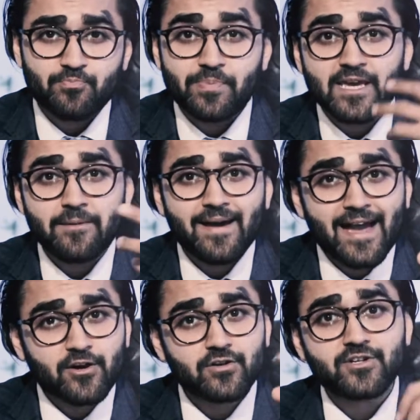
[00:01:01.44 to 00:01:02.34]

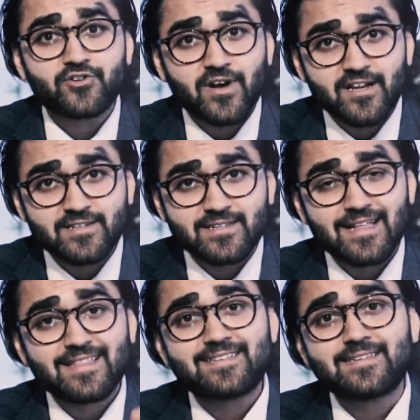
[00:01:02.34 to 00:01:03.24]
piggyback on the
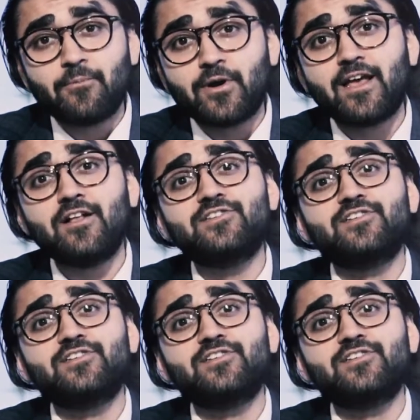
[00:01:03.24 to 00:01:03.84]
trust that someone else